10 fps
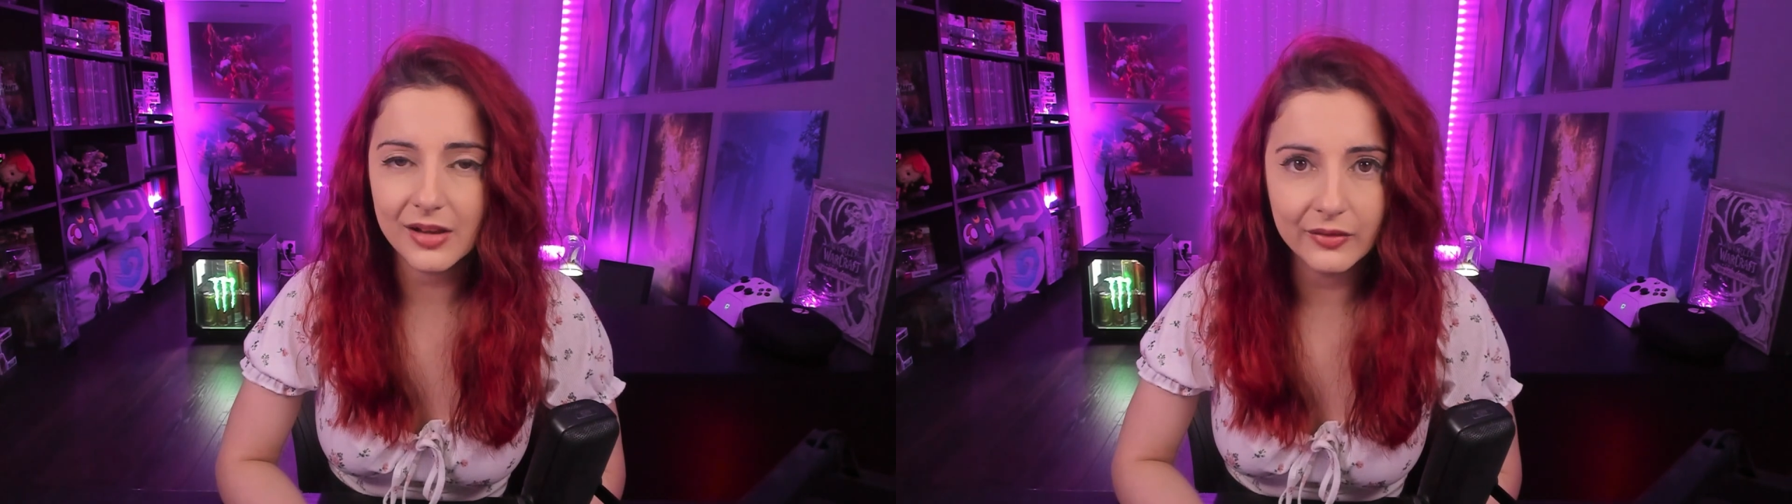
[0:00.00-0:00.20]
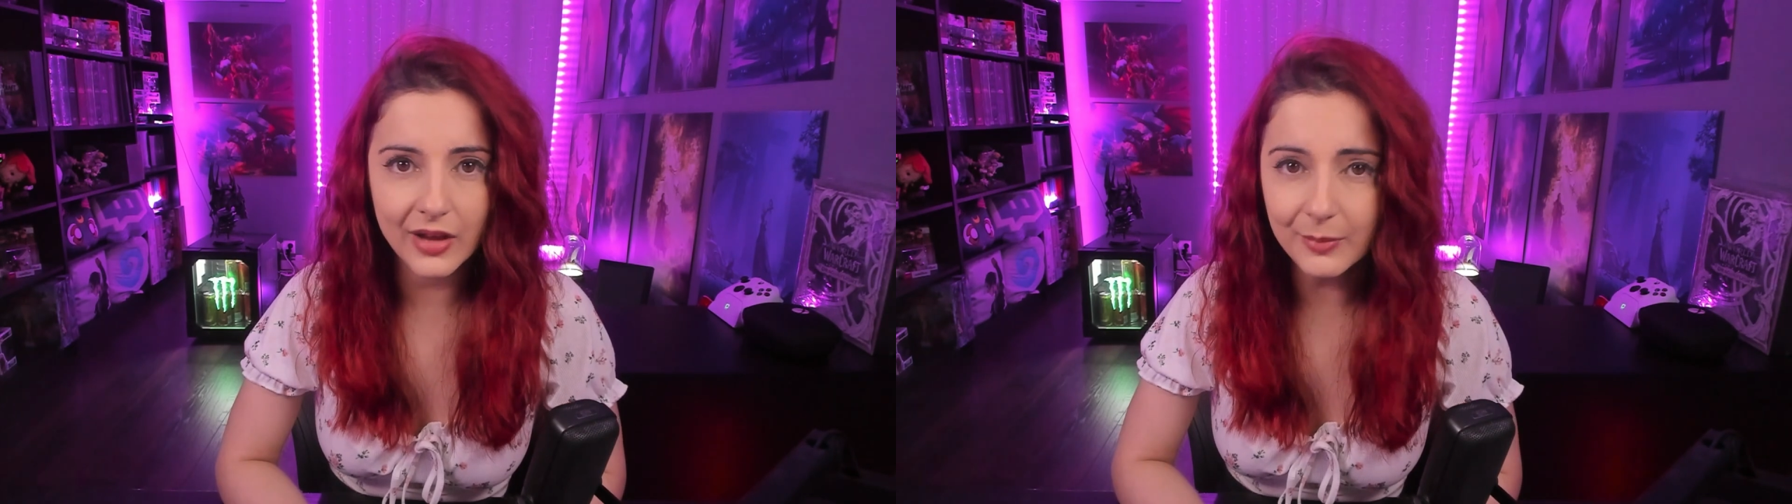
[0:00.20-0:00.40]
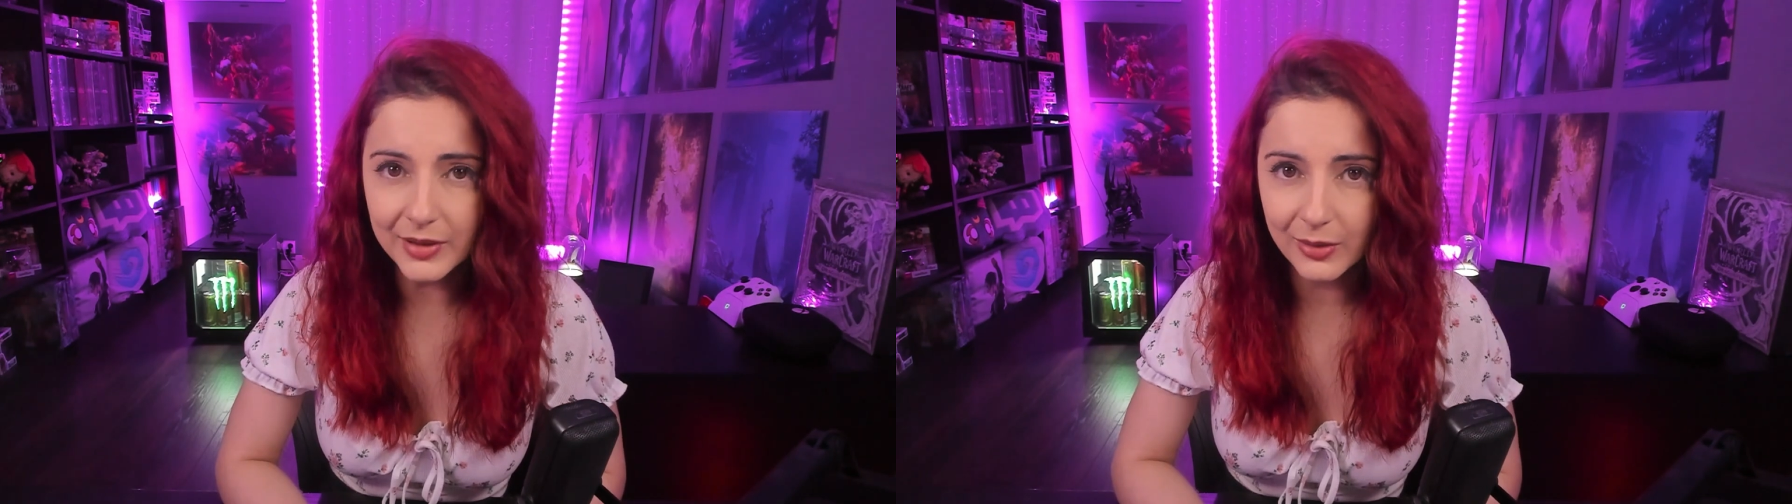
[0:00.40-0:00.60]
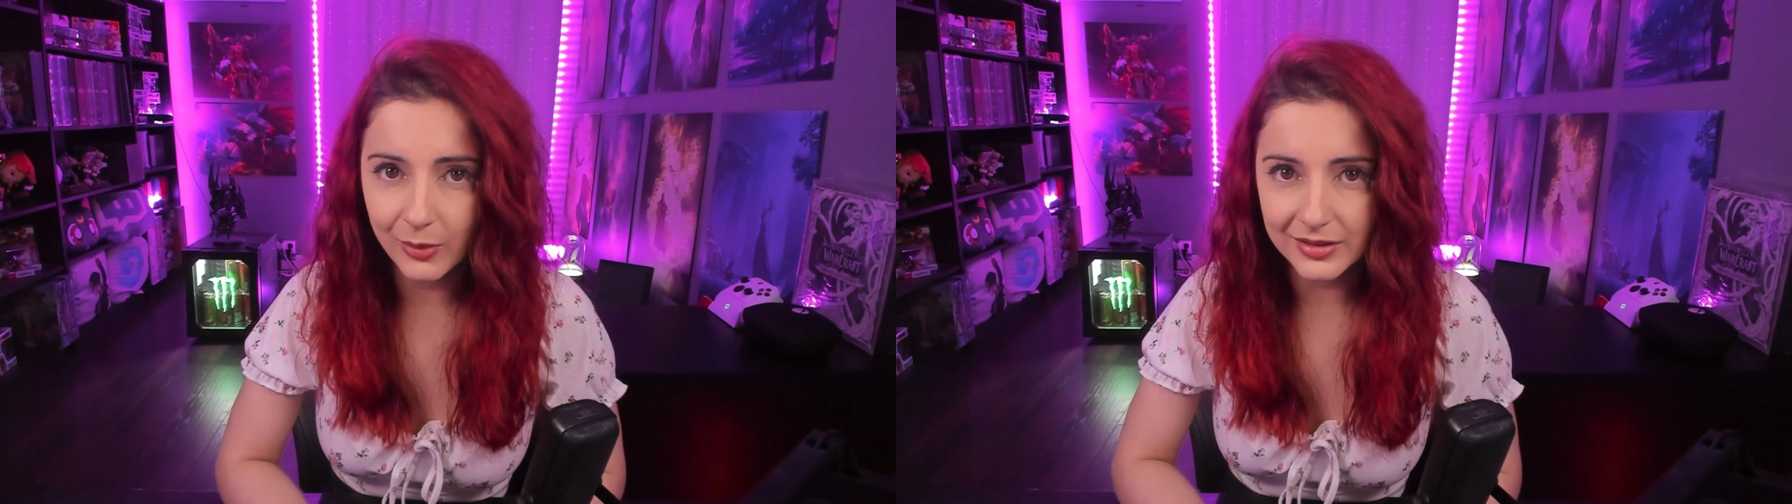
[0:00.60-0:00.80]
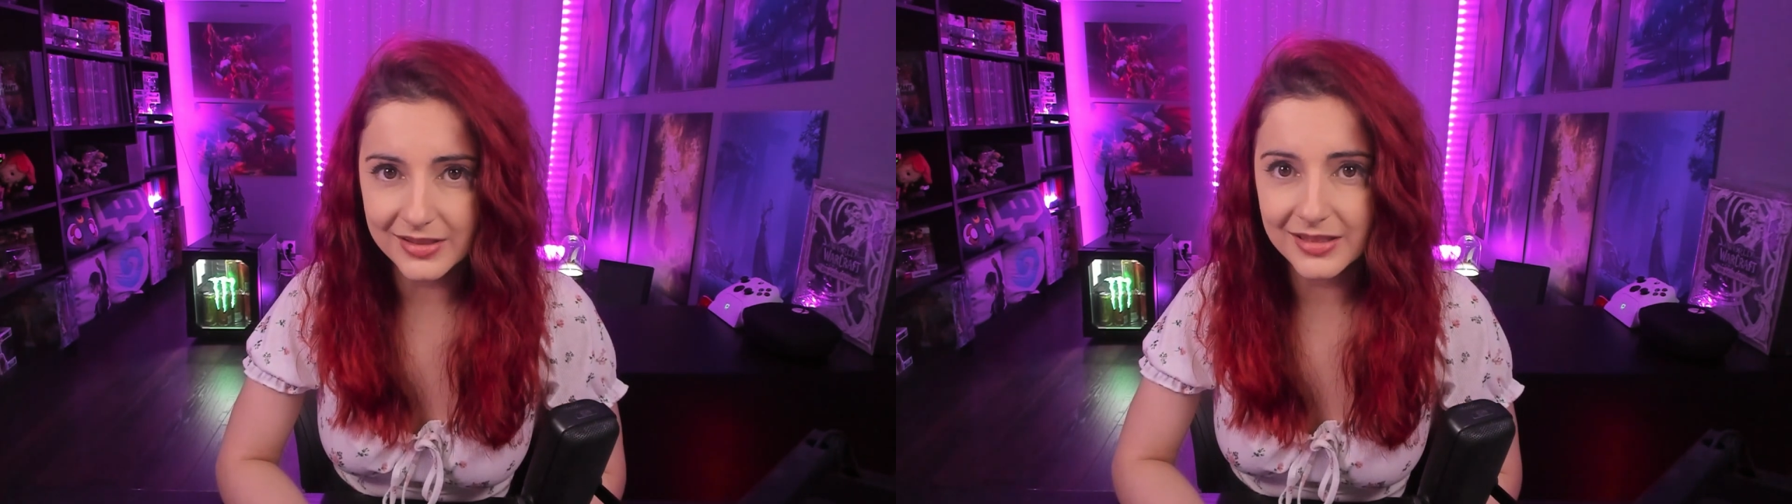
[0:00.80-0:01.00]
of epic
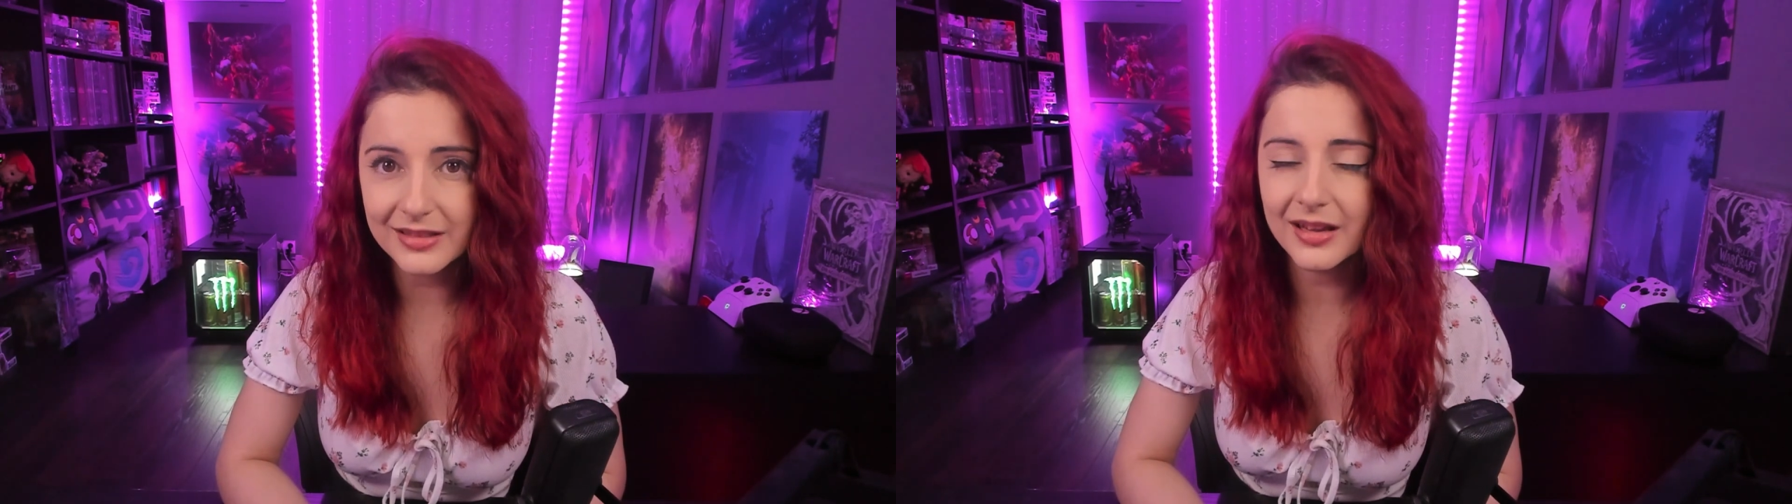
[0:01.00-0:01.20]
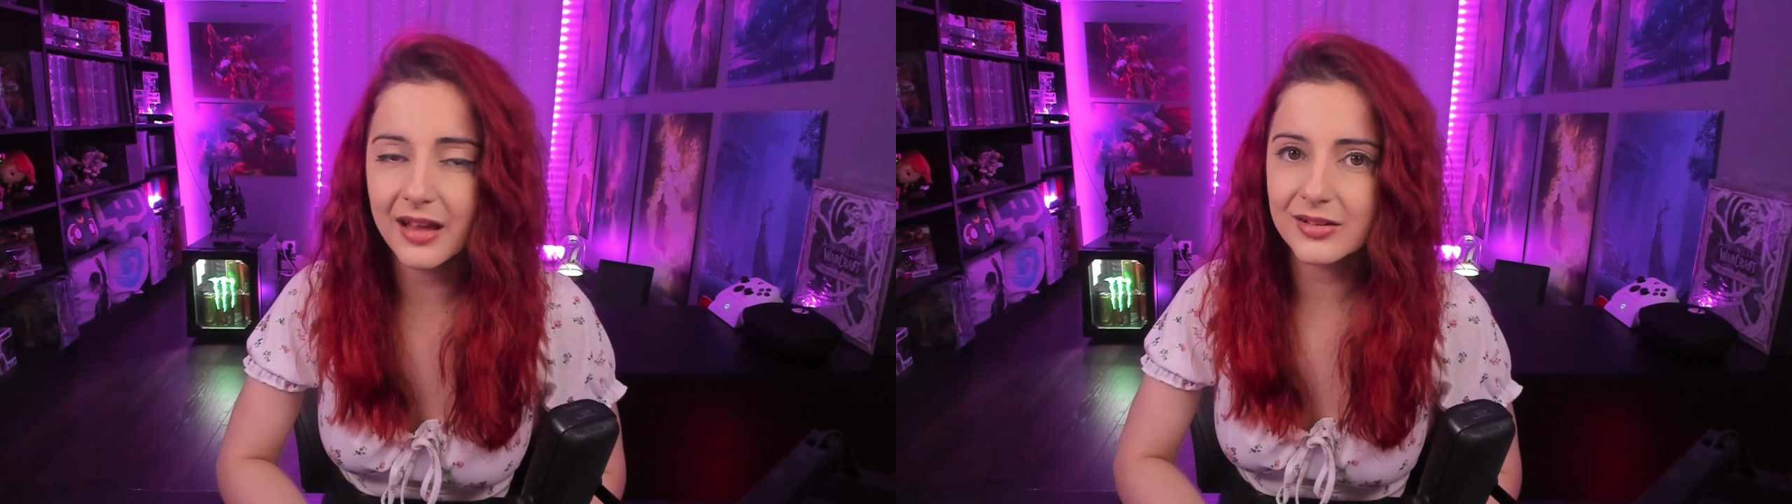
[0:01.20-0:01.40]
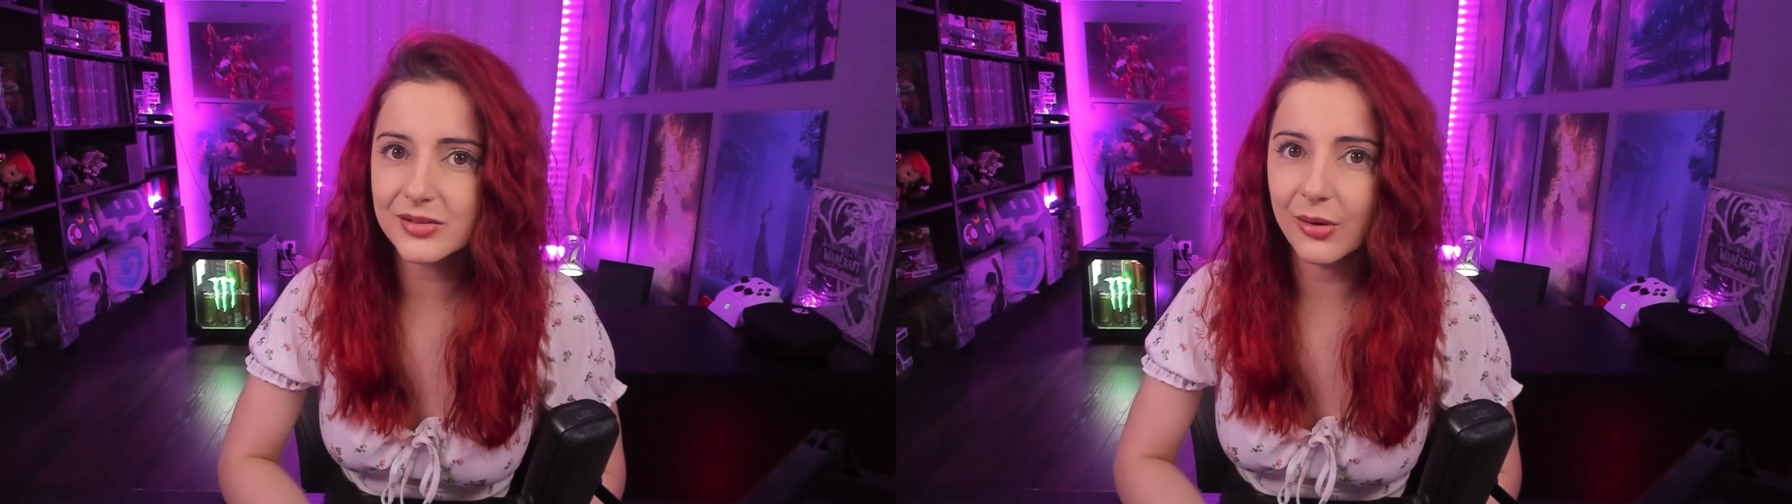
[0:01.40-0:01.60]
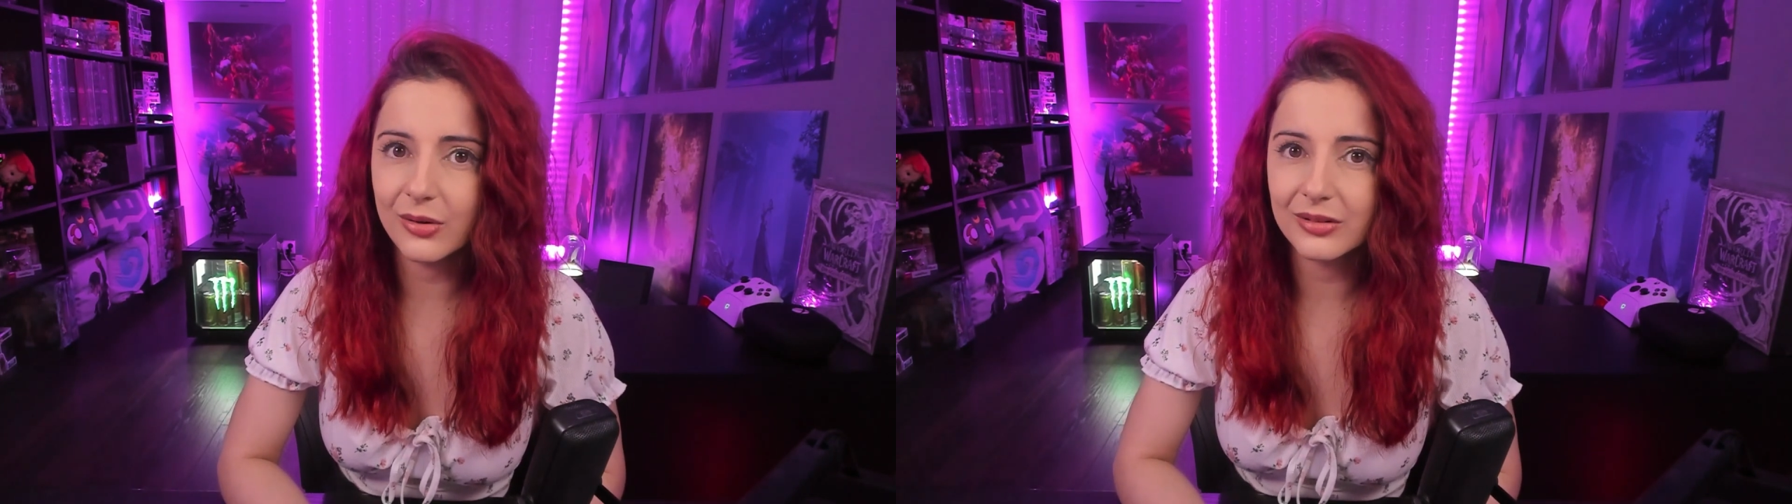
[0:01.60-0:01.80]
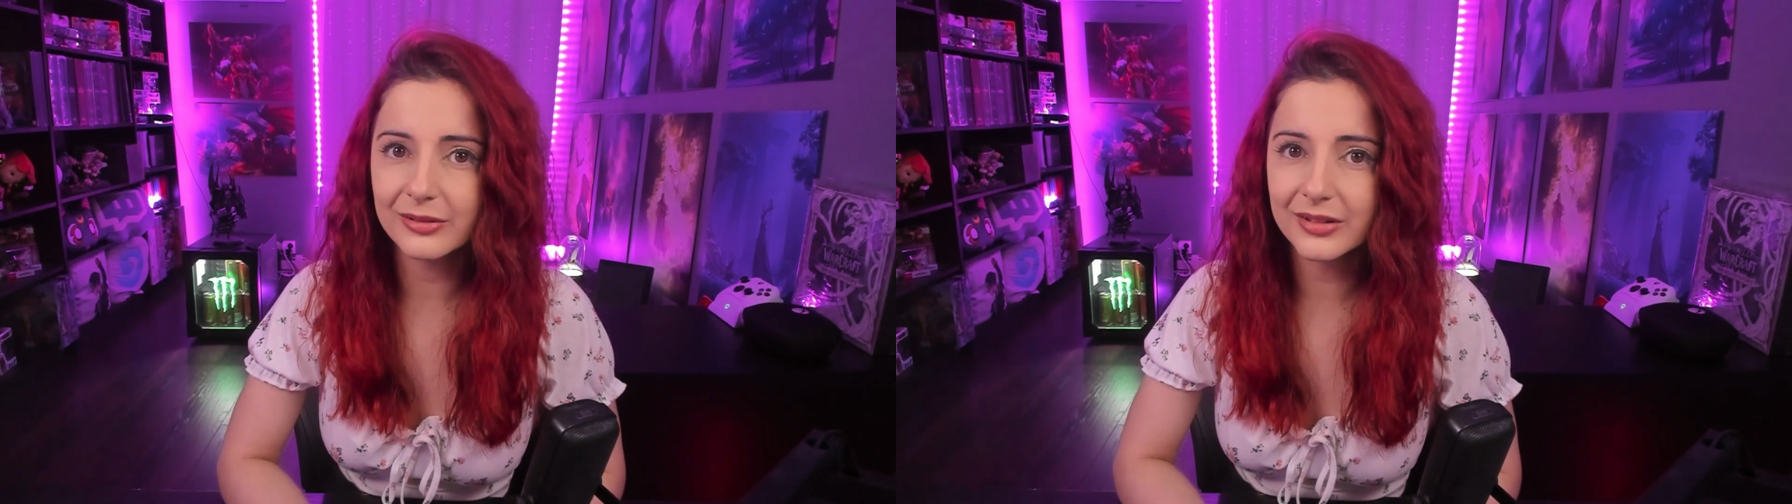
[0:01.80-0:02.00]
quality and is
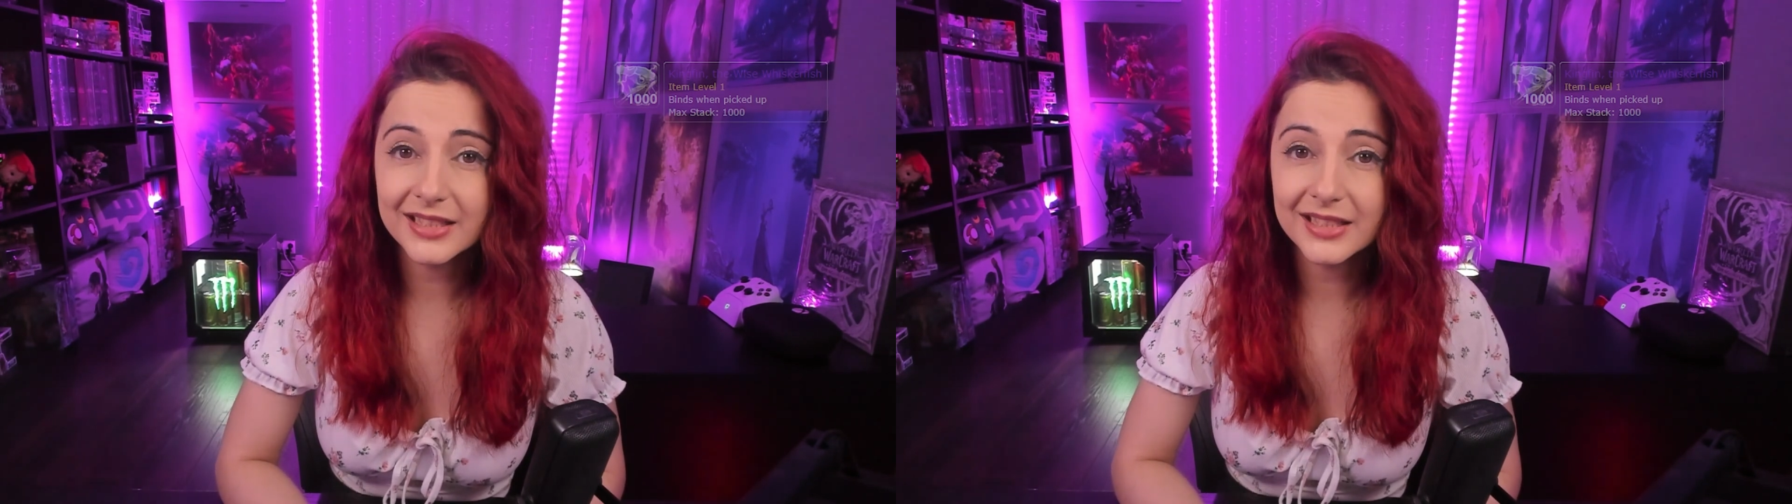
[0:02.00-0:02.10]
called